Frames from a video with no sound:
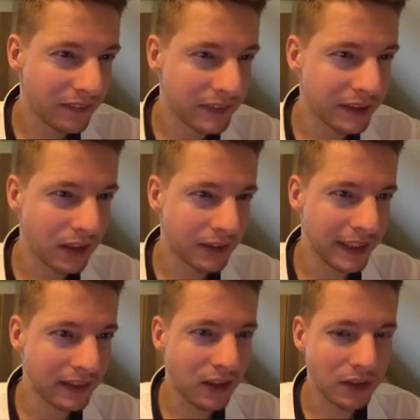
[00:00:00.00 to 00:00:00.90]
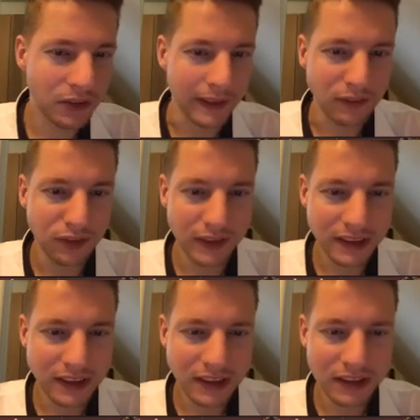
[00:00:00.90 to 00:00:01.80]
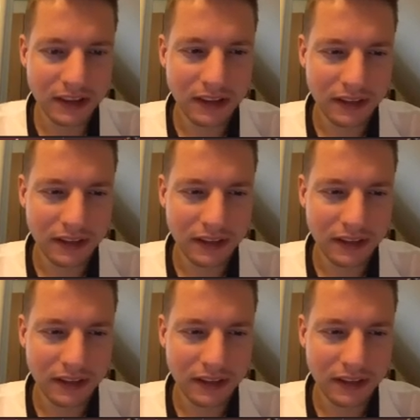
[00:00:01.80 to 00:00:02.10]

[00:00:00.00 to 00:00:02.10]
then go to invoices.